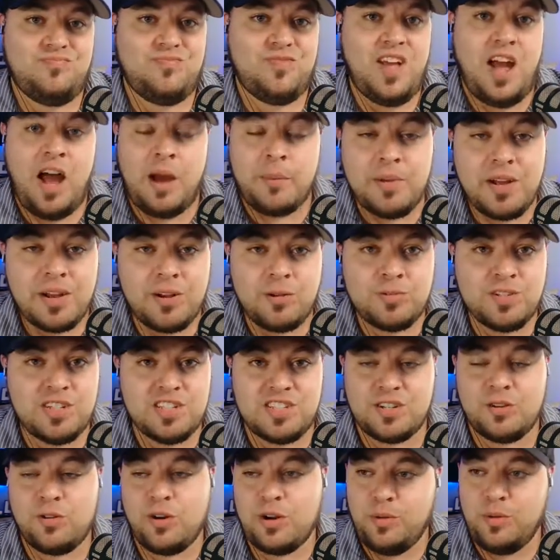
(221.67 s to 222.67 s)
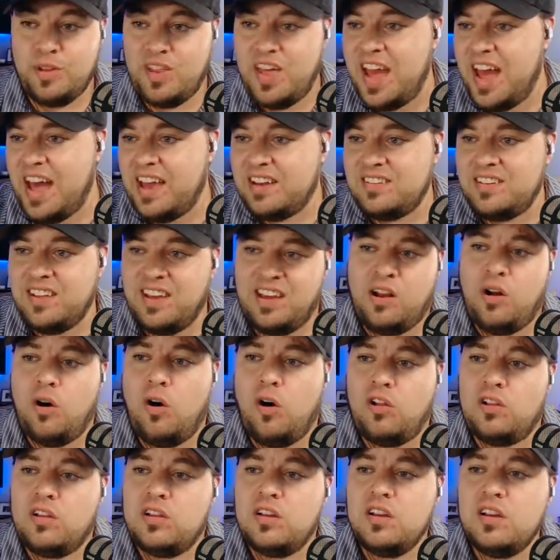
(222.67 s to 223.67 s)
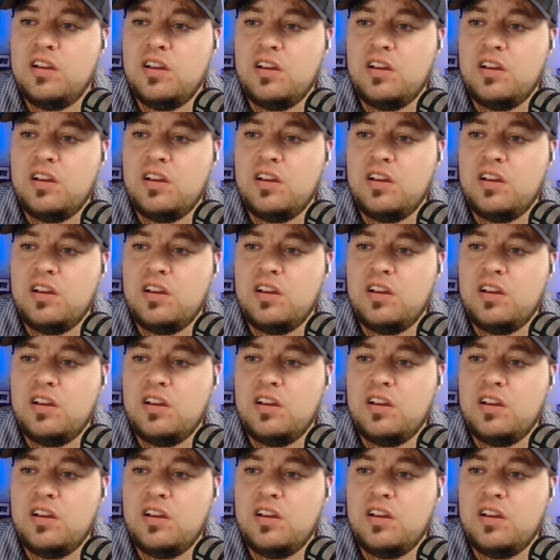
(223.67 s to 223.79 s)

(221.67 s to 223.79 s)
I'm not going to disagree with that at all.